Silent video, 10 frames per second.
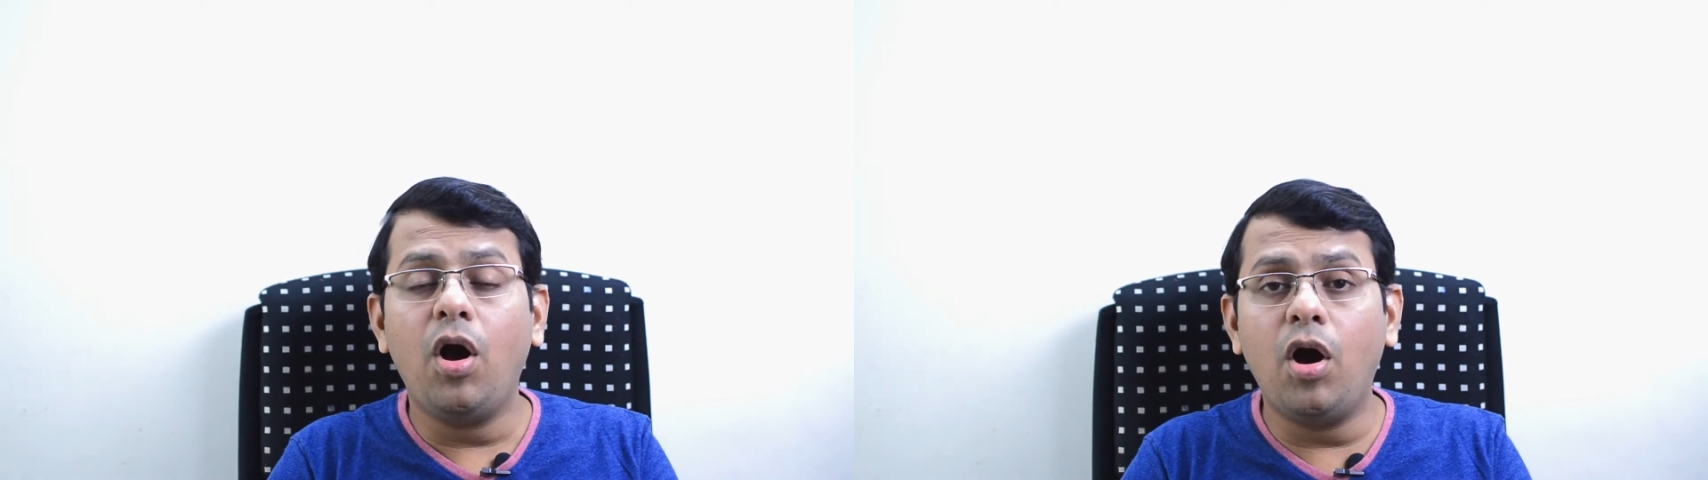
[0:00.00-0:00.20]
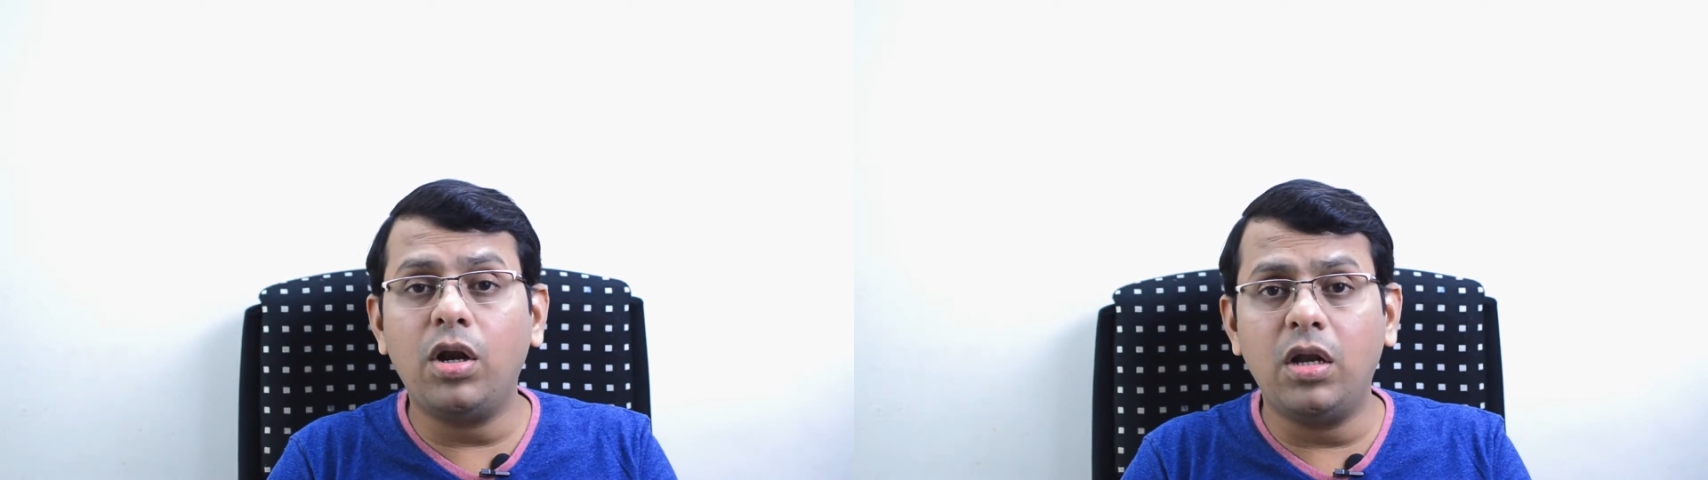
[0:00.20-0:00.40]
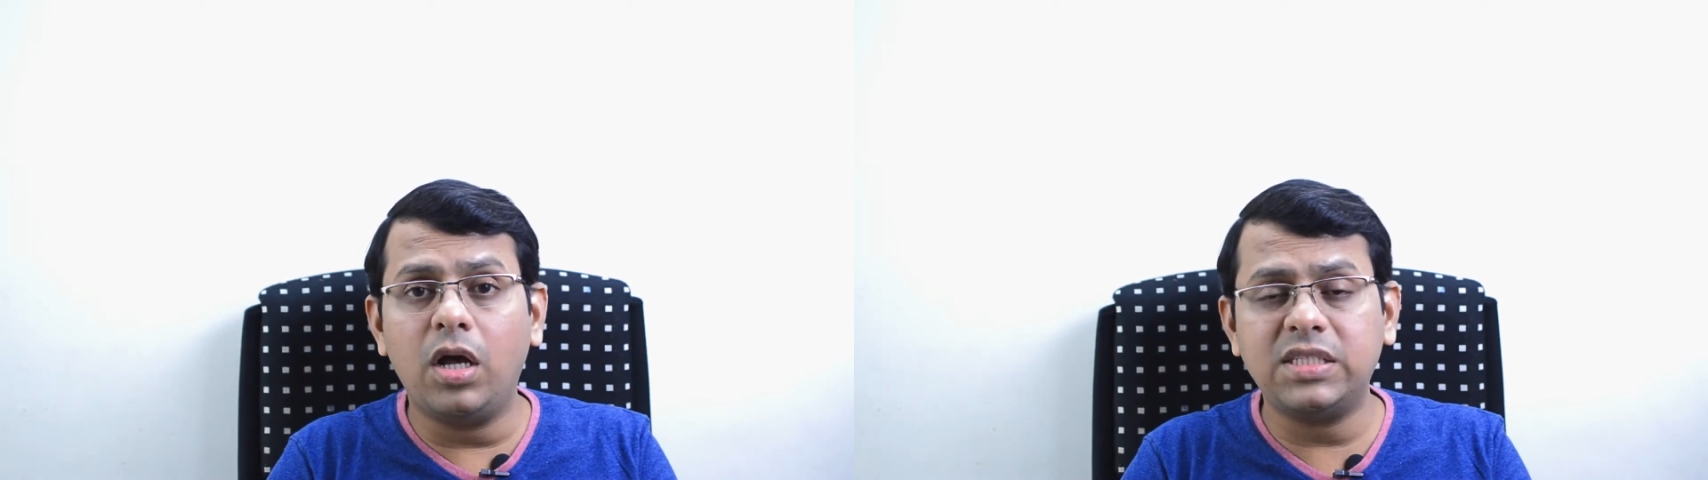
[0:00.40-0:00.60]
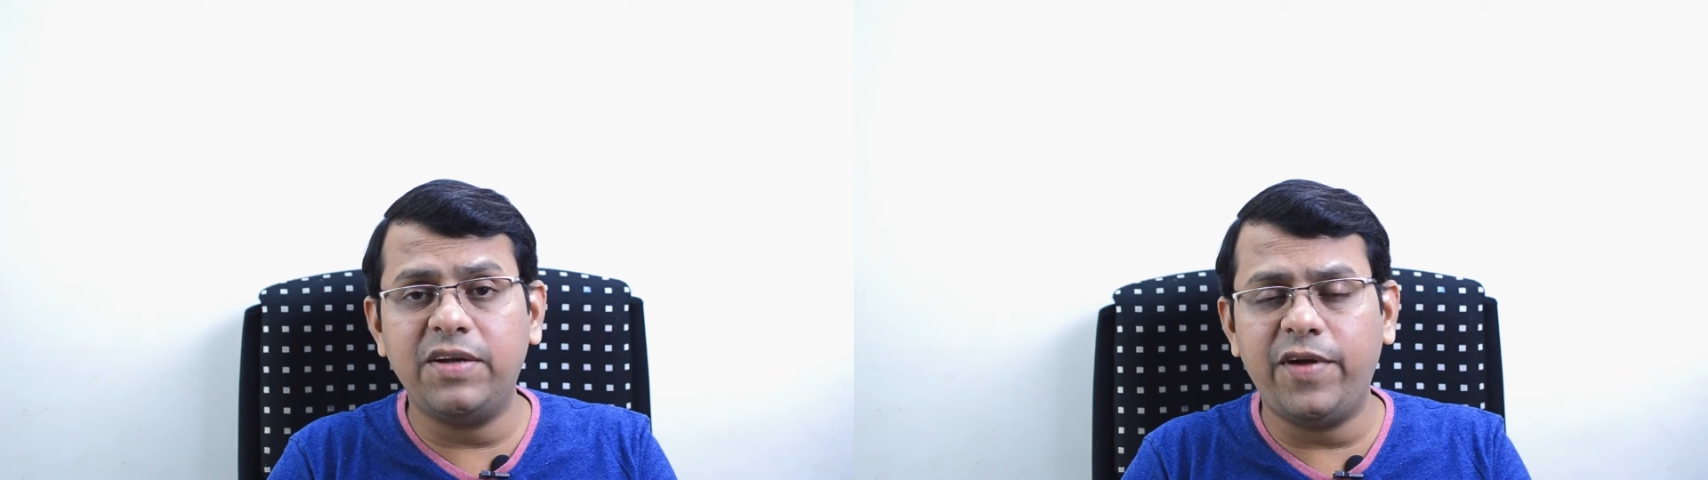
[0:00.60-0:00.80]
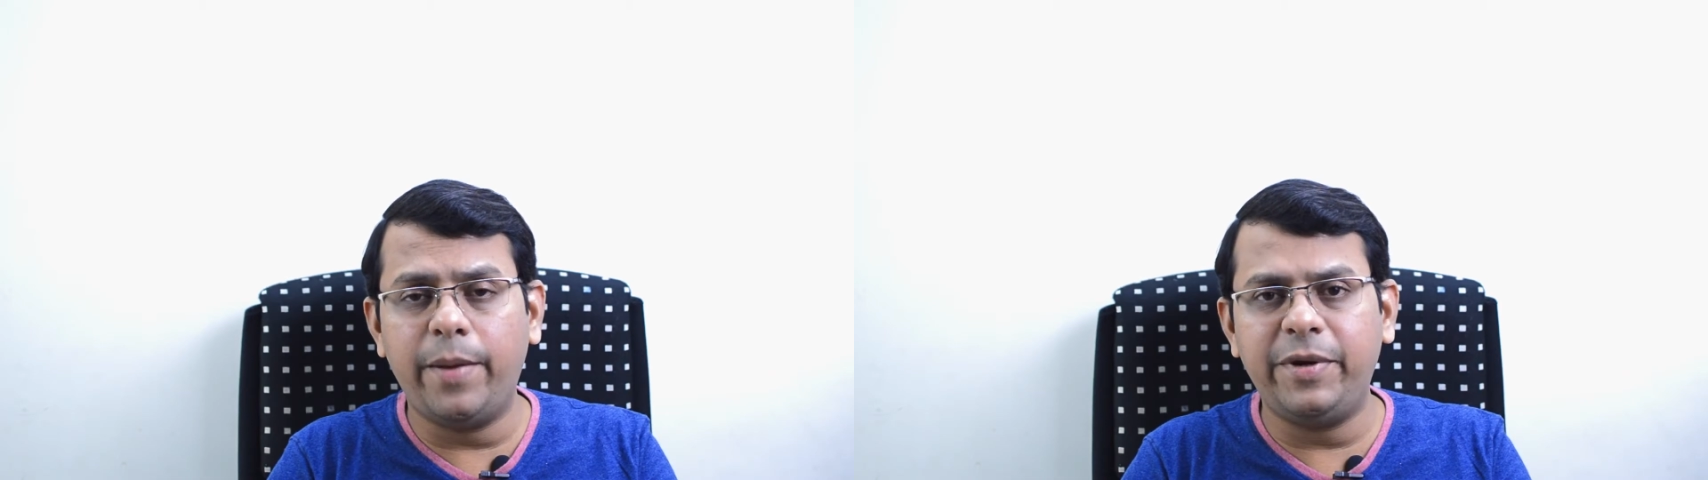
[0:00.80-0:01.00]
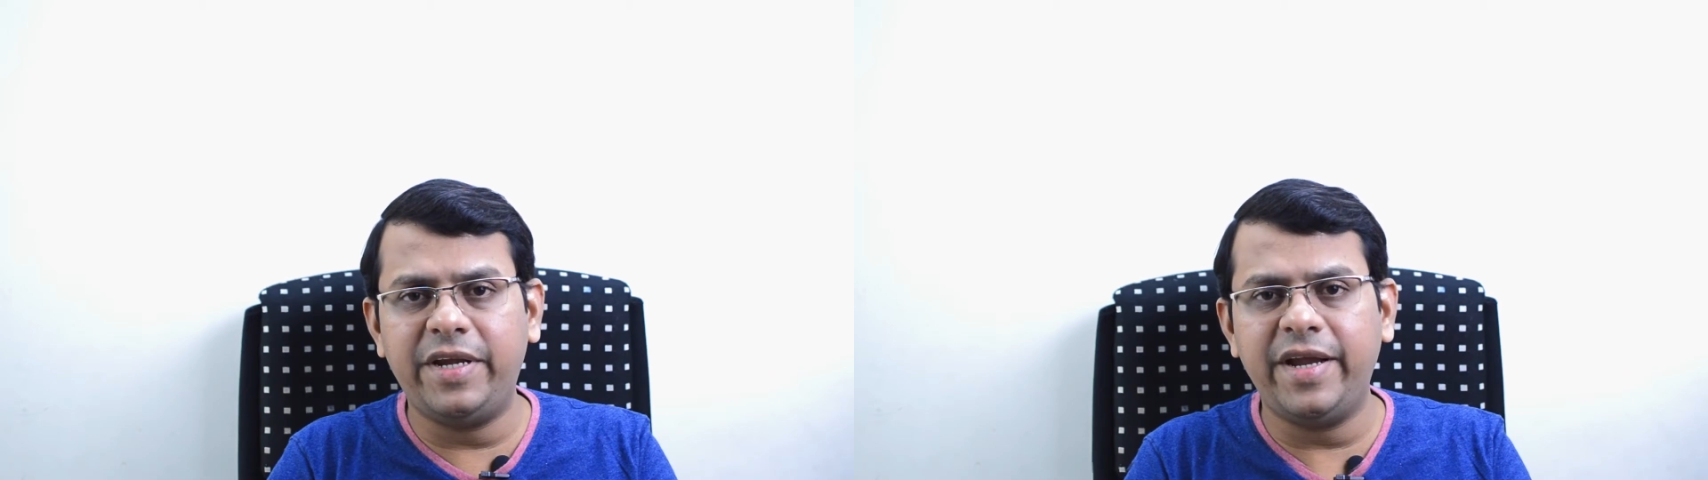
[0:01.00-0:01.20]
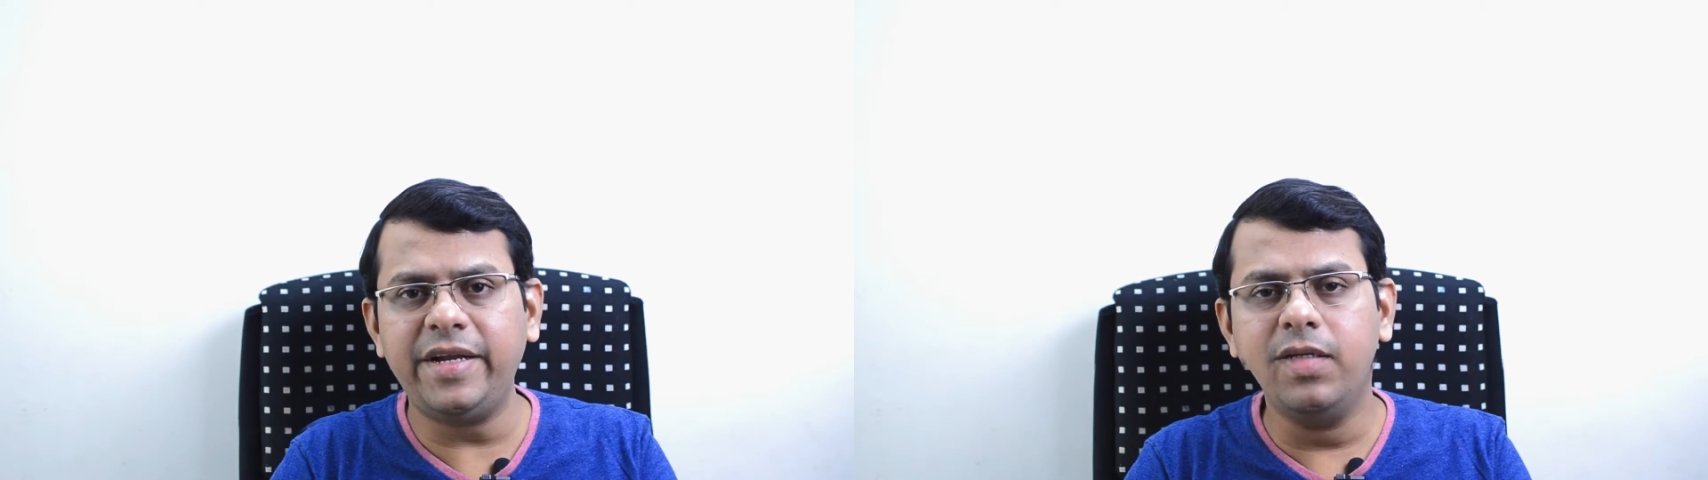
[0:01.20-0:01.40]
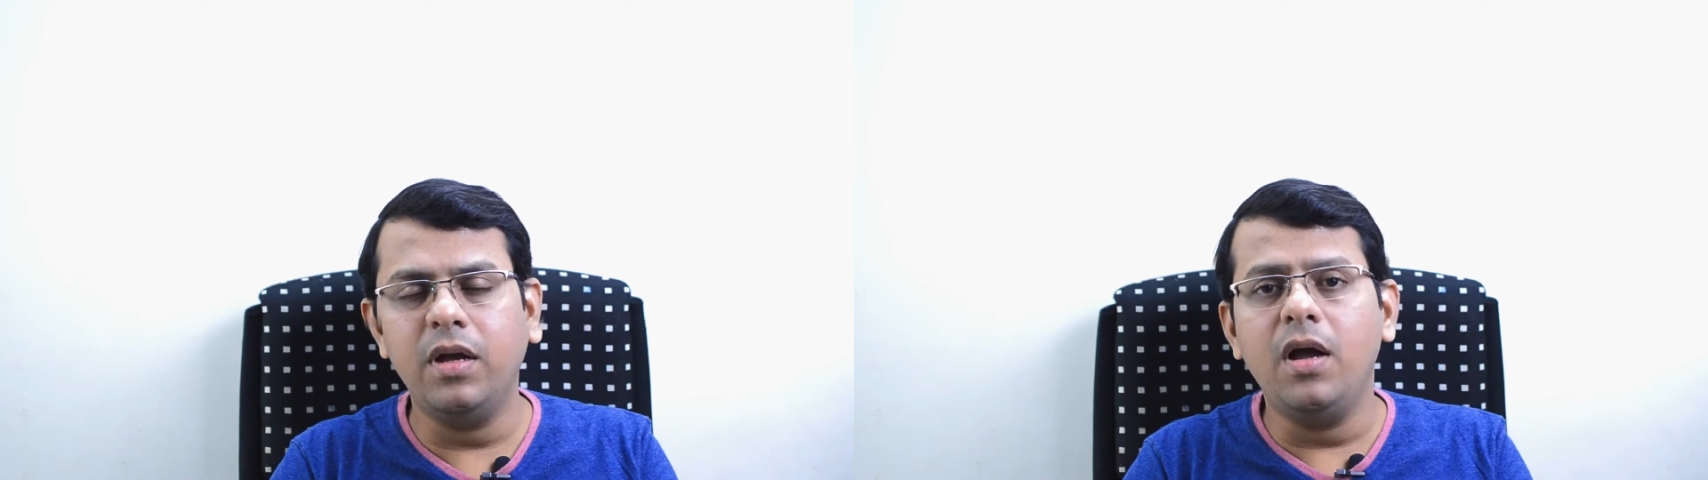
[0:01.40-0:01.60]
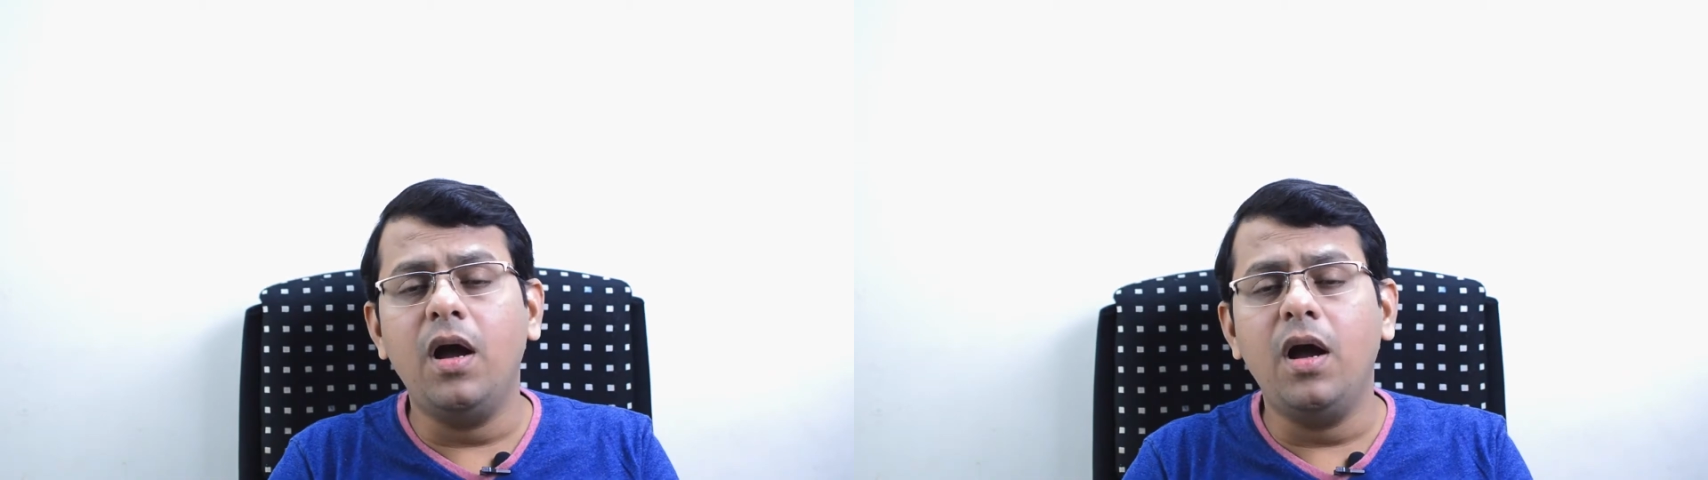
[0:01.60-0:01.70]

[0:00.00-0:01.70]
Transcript: or loss of appetite.